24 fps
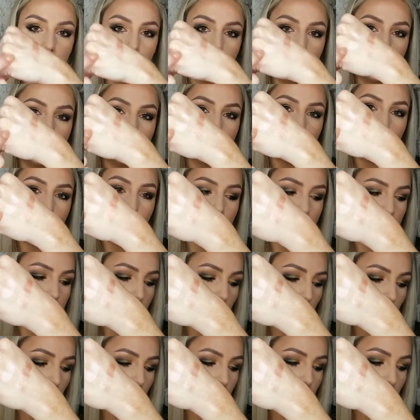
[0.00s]
This one is
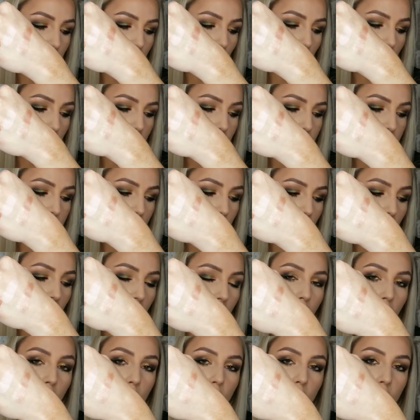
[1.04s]
more of a almost like a
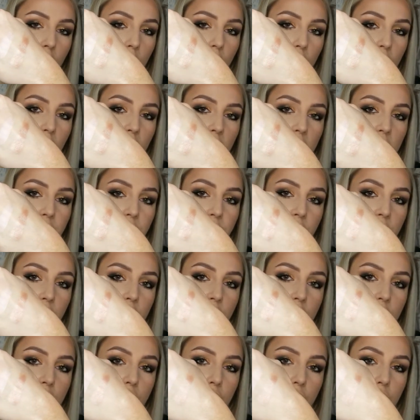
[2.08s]
holographic
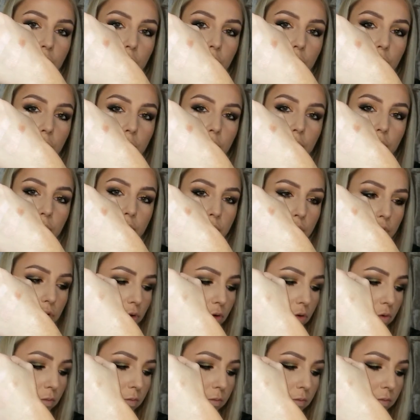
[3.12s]

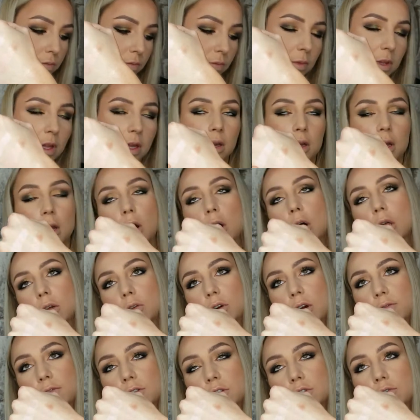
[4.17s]
duochrome
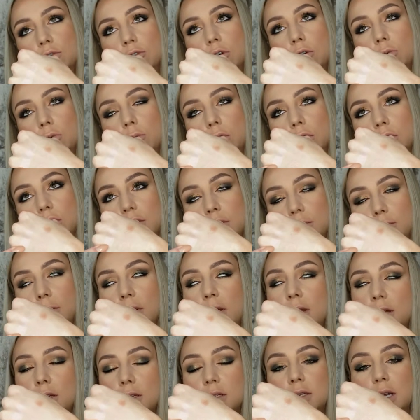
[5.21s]
holographic's the wrong word,
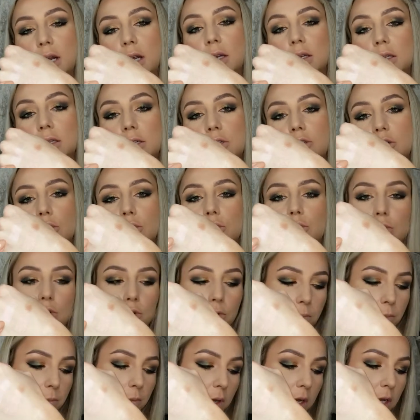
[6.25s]
it is technically
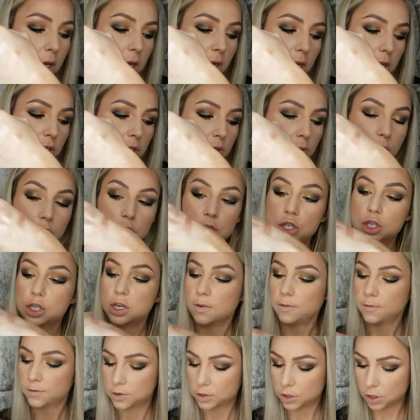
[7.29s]
duochrome, sort of
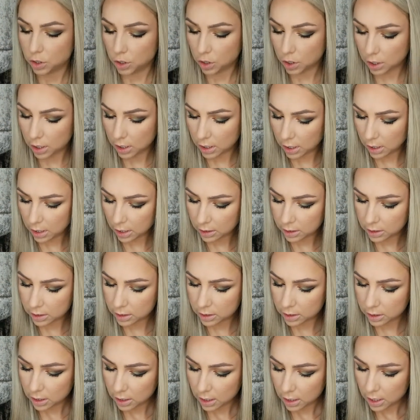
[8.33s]
shift to it.